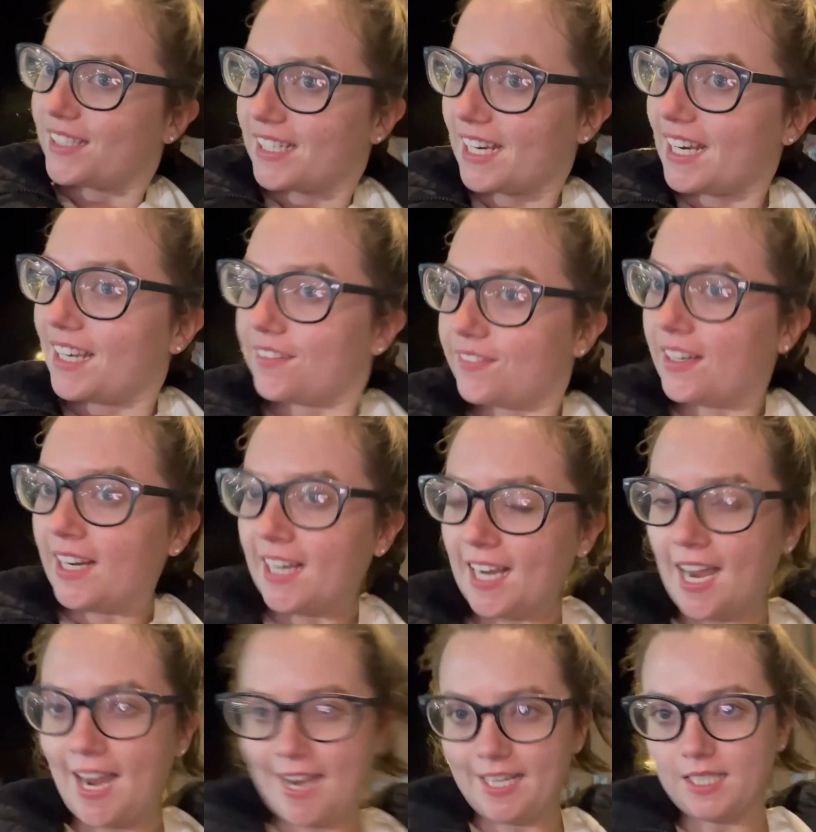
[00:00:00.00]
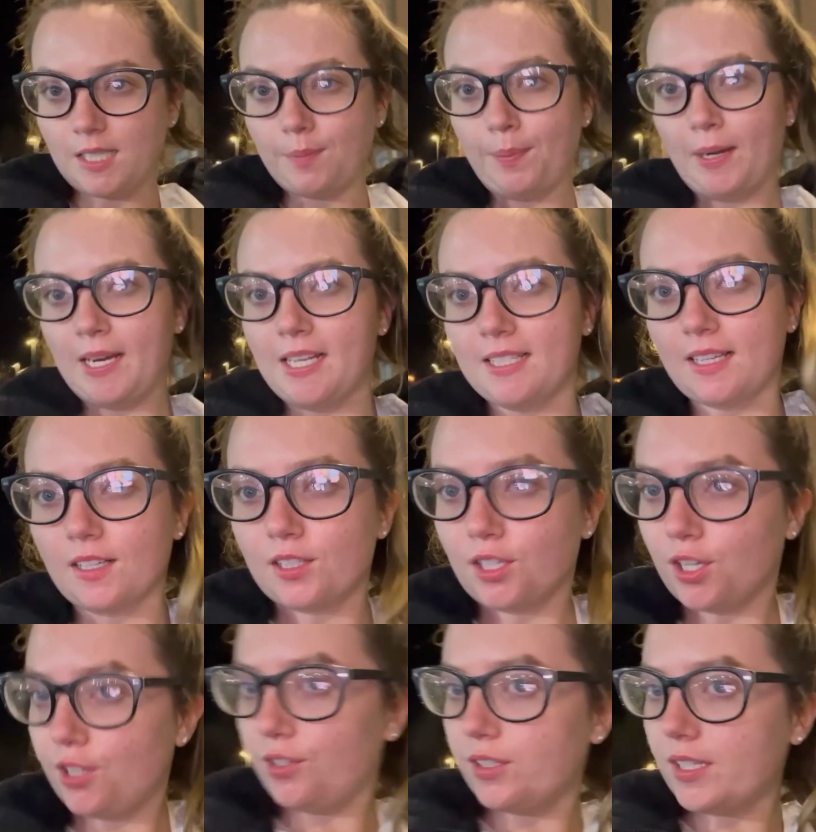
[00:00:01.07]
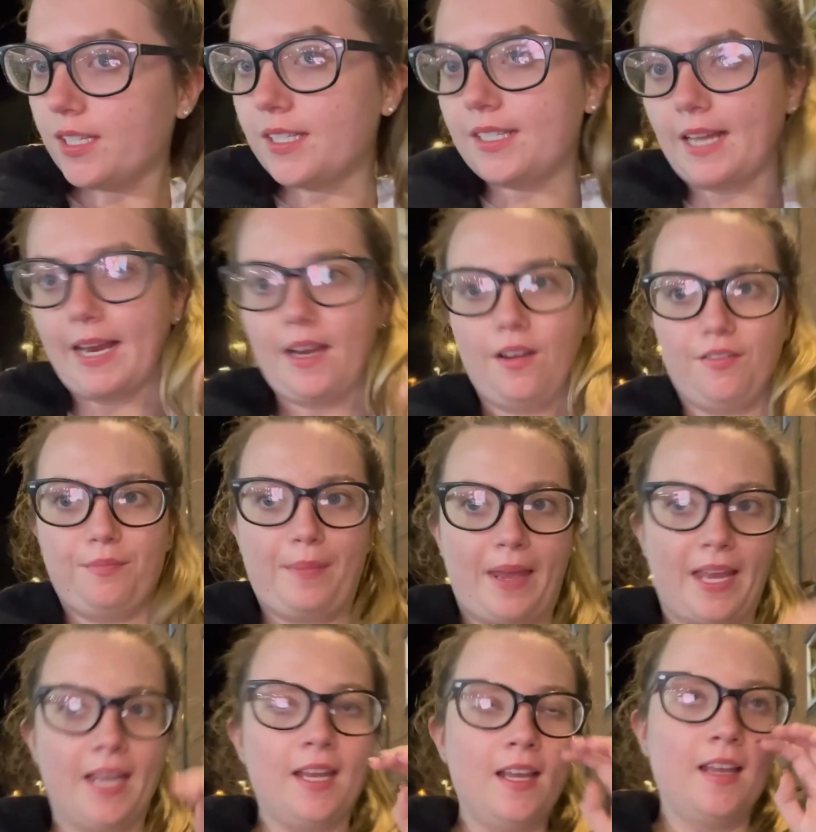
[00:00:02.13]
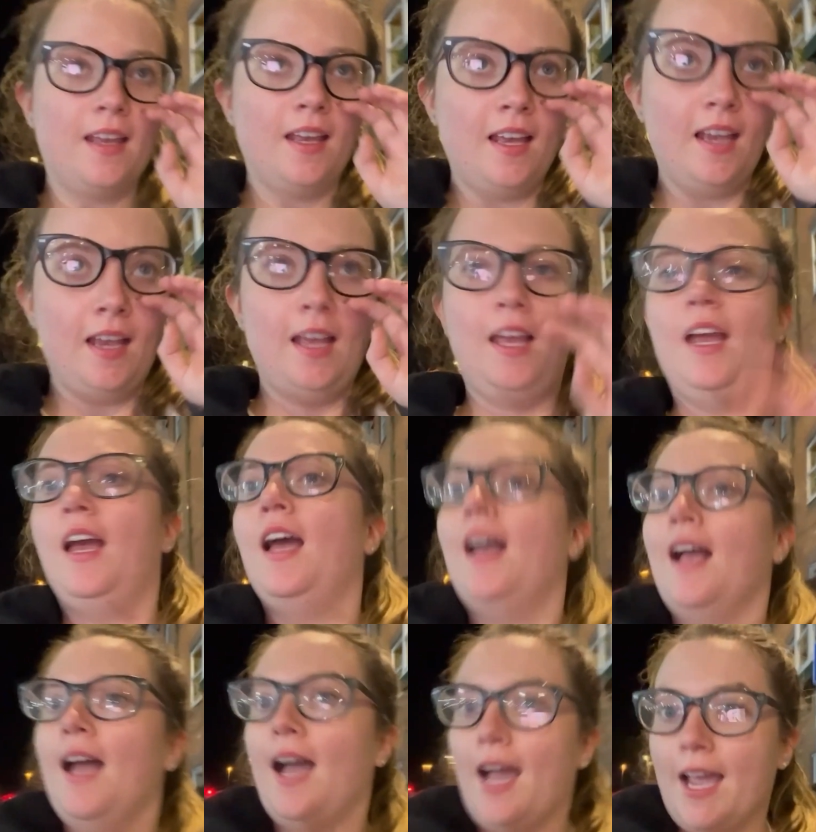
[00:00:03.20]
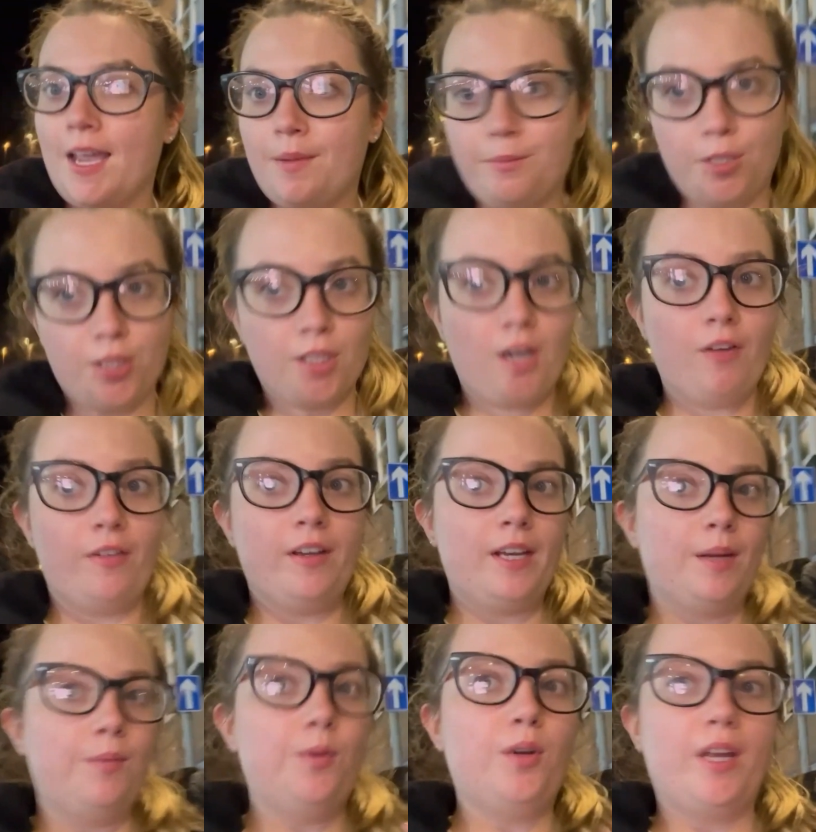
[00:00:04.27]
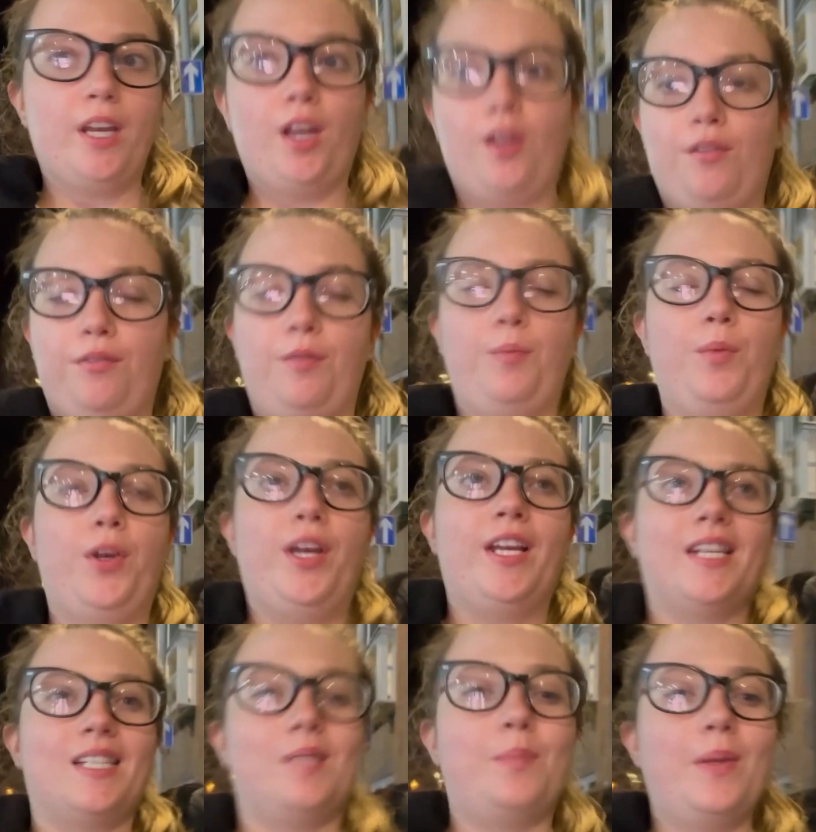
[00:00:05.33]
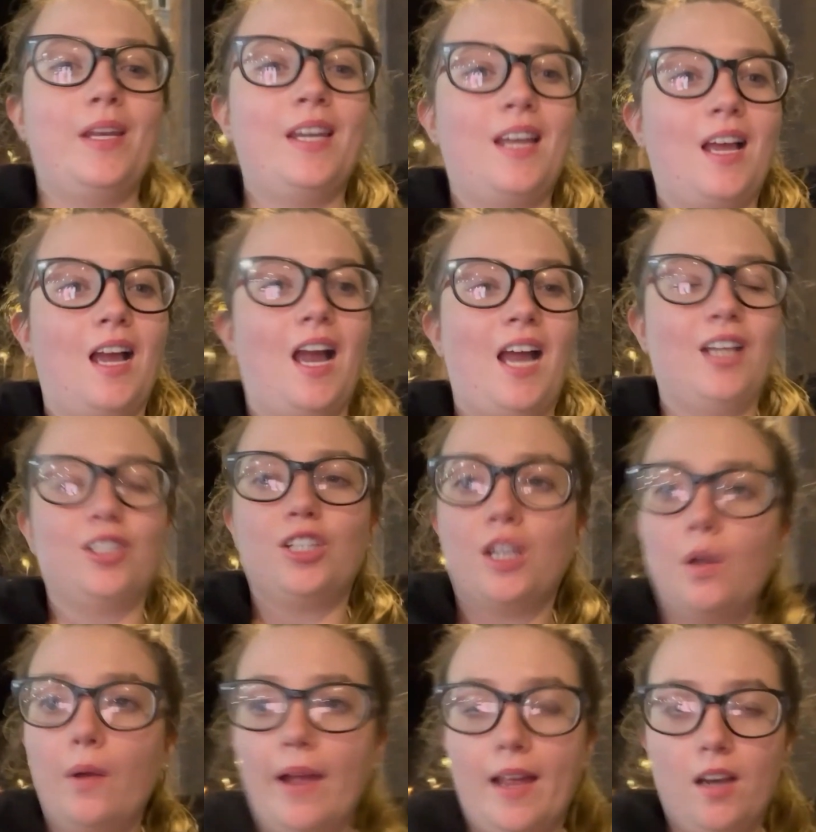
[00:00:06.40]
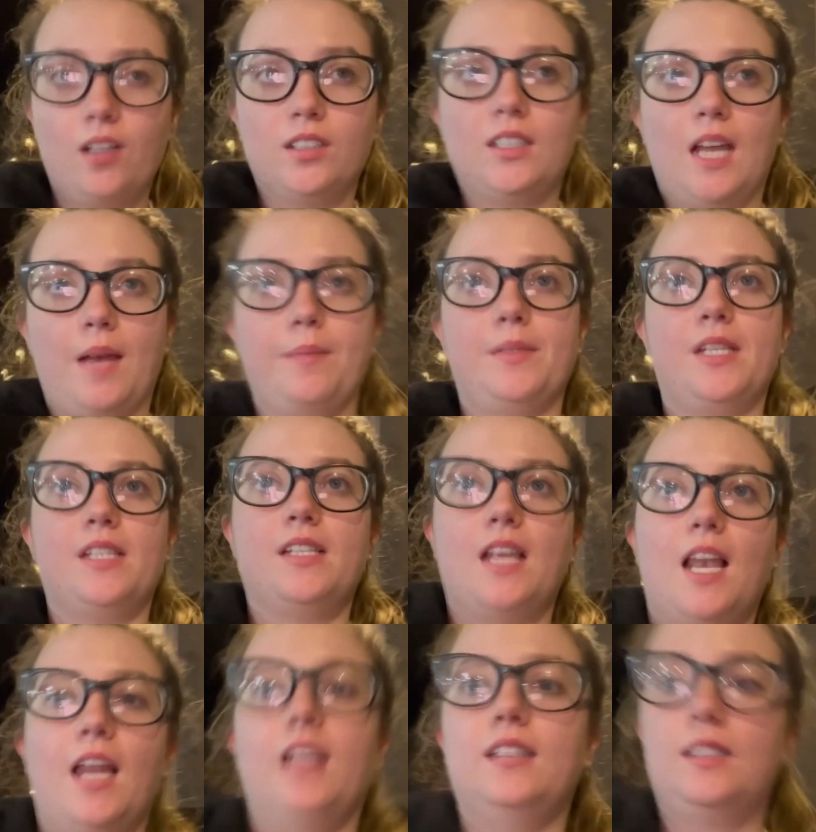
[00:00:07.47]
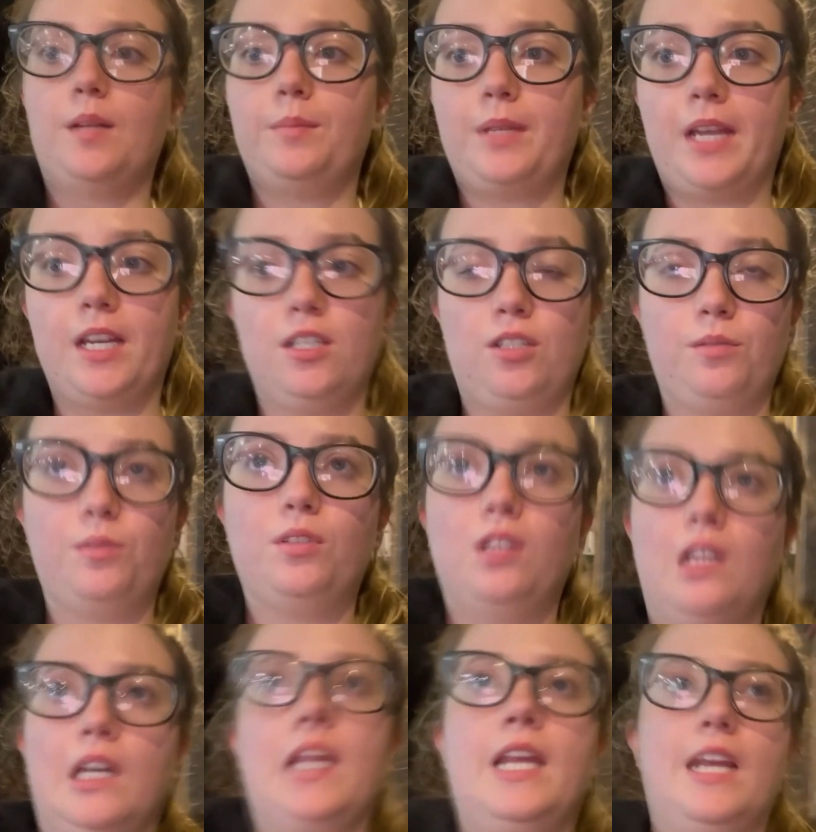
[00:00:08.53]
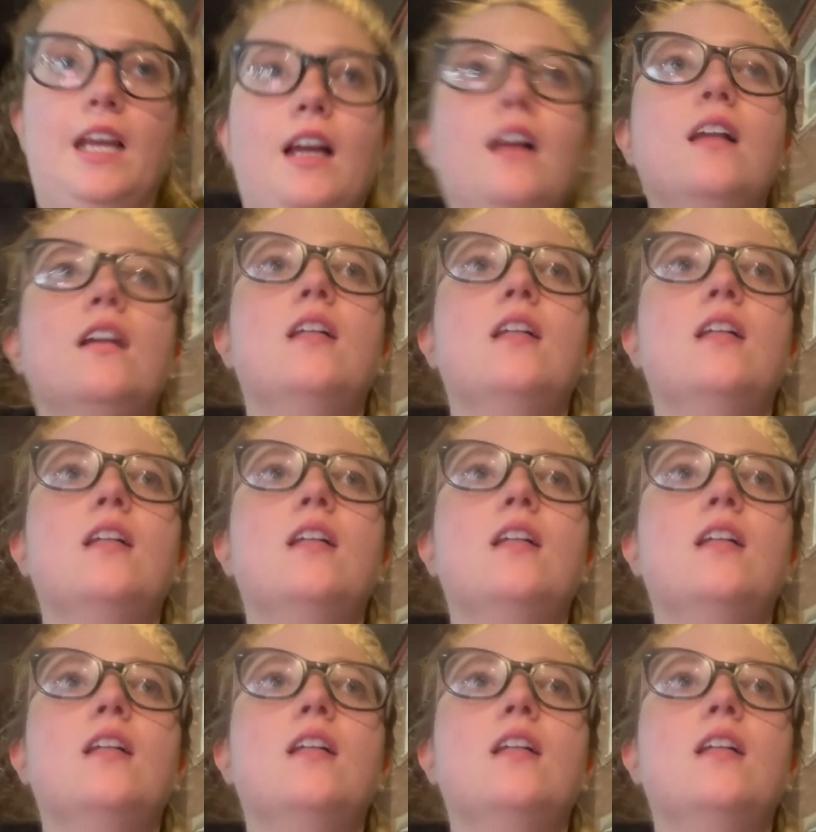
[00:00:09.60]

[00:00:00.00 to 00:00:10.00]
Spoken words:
Evening, guys. Please excuse the state of me. I am just currently walking home from work. It's been actually quite a long time since I last updated you all on here.